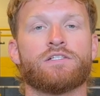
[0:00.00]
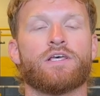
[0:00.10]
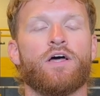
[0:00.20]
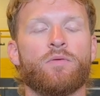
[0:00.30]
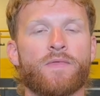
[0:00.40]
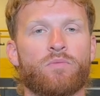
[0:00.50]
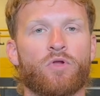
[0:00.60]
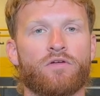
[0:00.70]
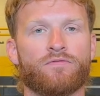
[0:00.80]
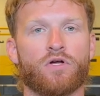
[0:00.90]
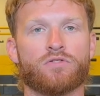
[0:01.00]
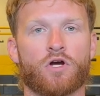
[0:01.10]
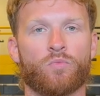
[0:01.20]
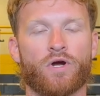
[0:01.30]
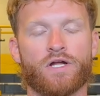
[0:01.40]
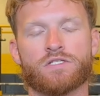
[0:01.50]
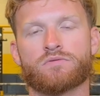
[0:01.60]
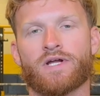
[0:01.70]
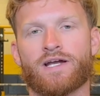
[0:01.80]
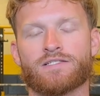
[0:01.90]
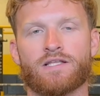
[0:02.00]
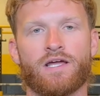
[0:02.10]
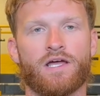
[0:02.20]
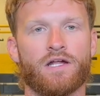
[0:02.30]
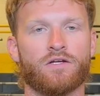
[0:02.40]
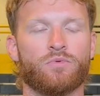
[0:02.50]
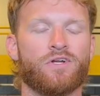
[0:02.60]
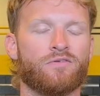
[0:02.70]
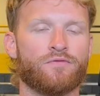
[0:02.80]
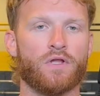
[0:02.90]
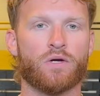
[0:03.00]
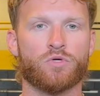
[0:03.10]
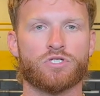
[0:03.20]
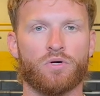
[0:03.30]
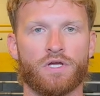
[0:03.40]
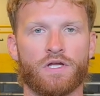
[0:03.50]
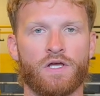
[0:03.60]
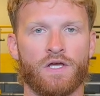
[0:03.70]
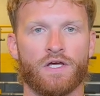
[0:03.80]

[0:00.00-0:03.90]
to help that blood flow to our brain so we're not as lightheaded, we don't feel like we're choking.